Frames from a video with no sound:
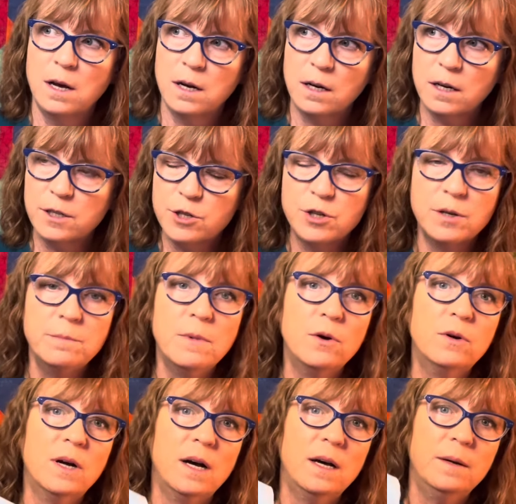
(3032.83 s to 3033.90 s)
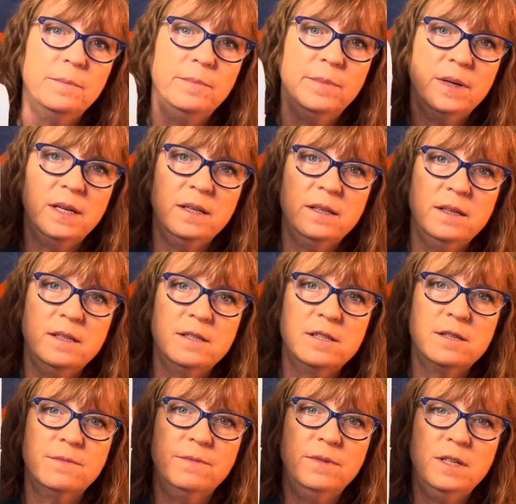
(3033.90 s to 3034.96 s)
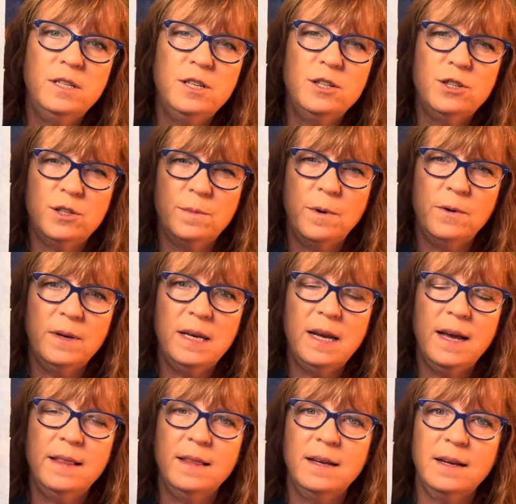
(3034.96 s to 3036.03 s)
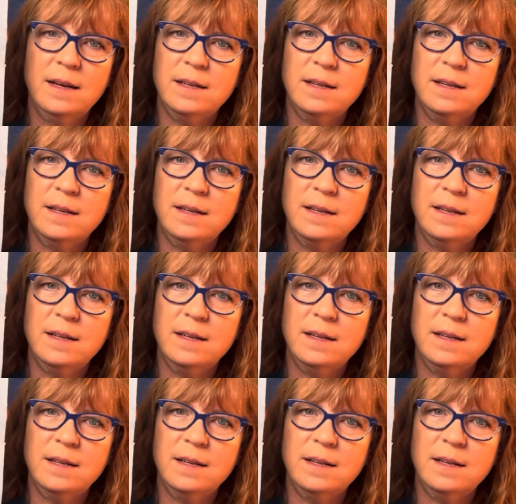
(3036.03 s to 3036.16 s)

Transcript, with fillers: country mocha, but it, it's vintage smoky, I think.